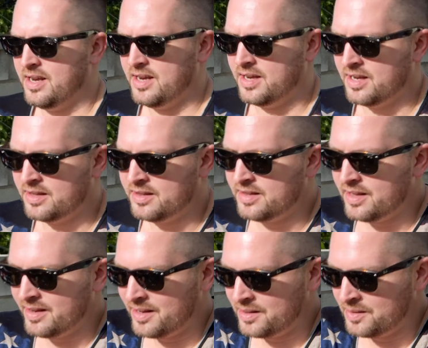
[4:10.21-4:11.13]
And
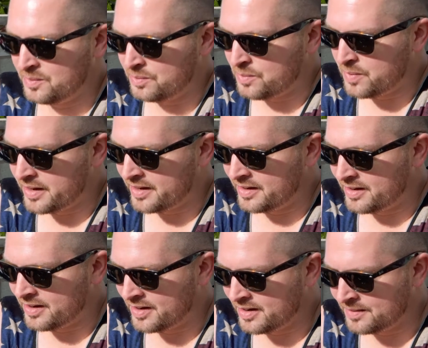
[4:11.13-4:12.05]
then when
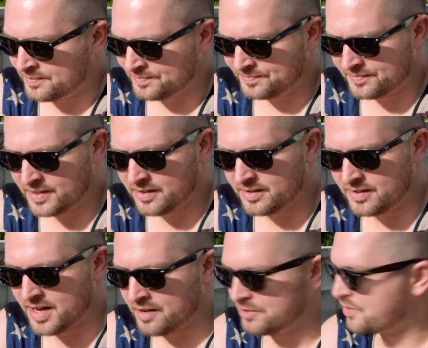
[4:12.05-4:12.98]

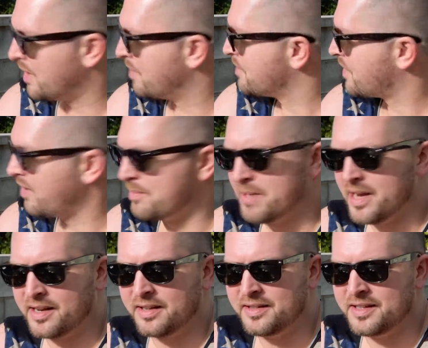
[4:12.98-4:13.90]
Donald Trump started
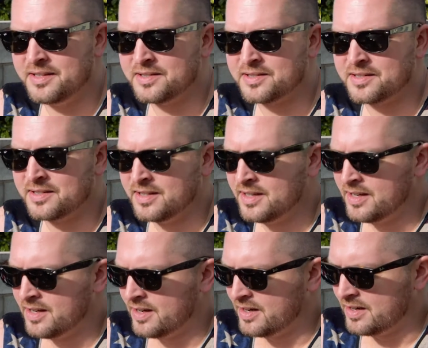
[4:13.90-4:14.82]
making these
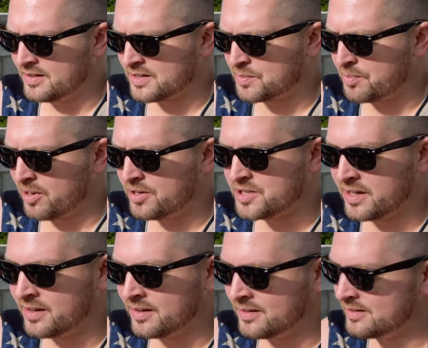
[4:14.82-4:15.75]

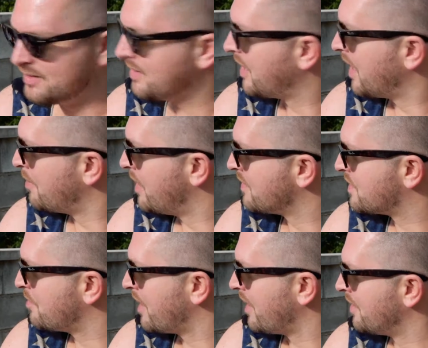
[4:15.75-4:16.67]
disparaging
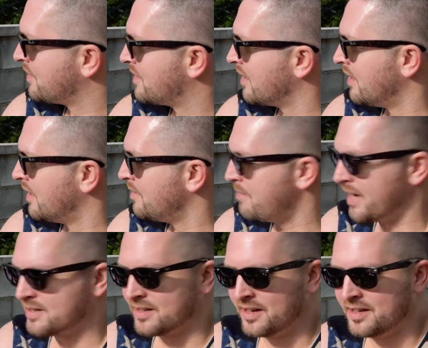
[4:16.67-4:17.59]
comments about
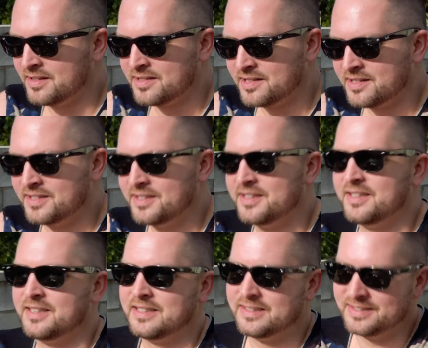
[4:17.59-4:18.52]
Mexicans,
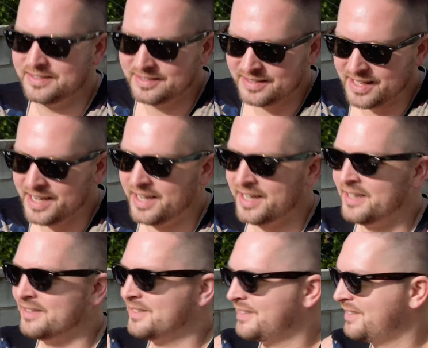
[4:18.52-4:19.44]

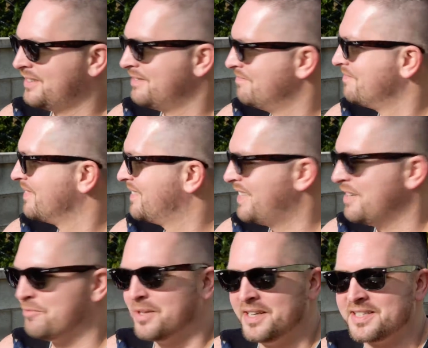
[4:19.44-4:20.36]
they
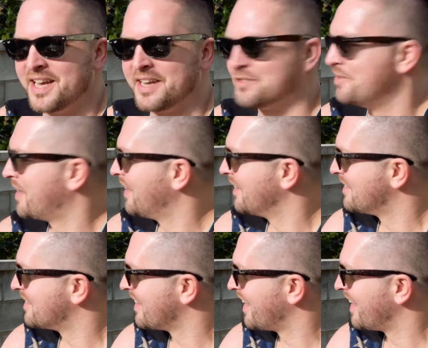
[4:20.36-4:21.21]
didn't really take too kindly to